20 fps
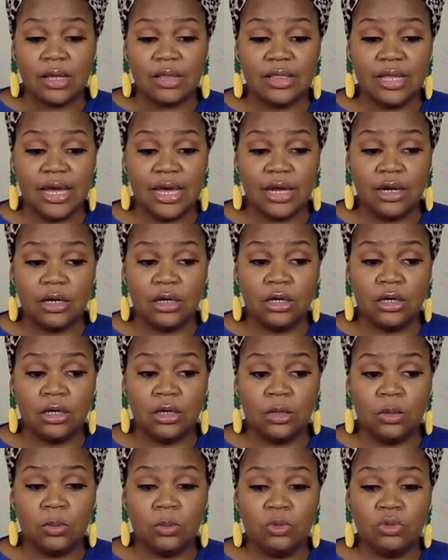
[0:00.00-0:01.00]
that
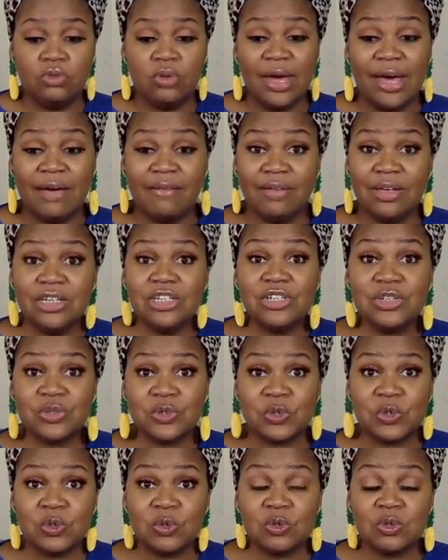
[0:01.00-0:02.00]
um, you have
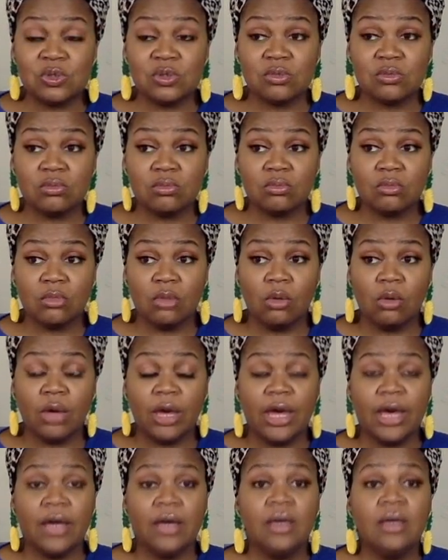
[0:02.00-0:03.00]
issues.
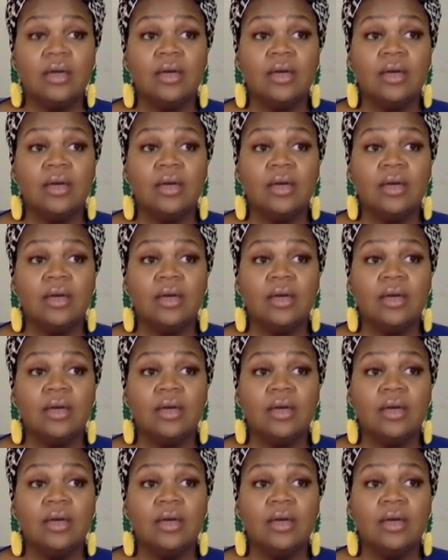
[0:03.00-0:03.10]
Okay